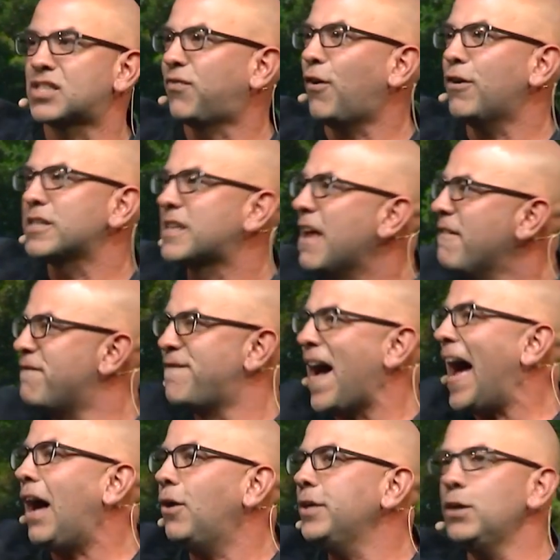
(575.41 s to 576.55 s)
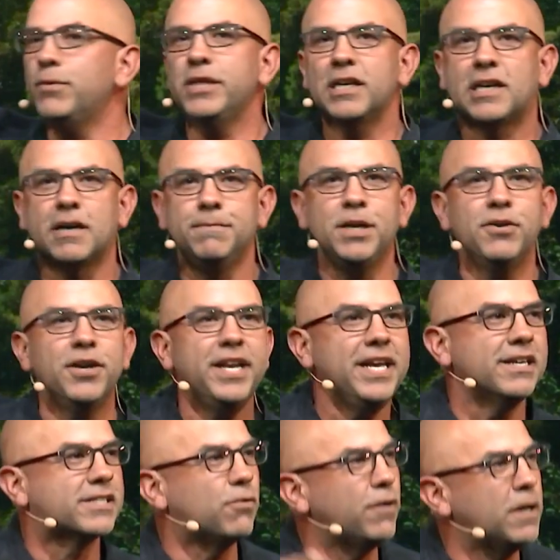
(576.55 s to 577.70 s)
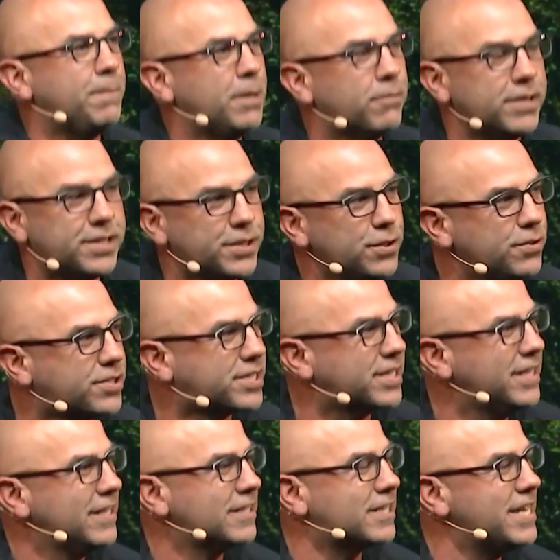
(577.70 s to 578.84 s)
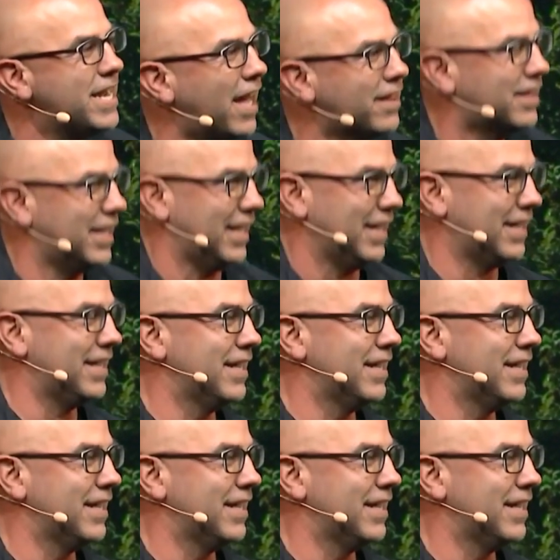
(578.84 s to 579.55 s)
as far as value in the community, is going to be reduced to nothing.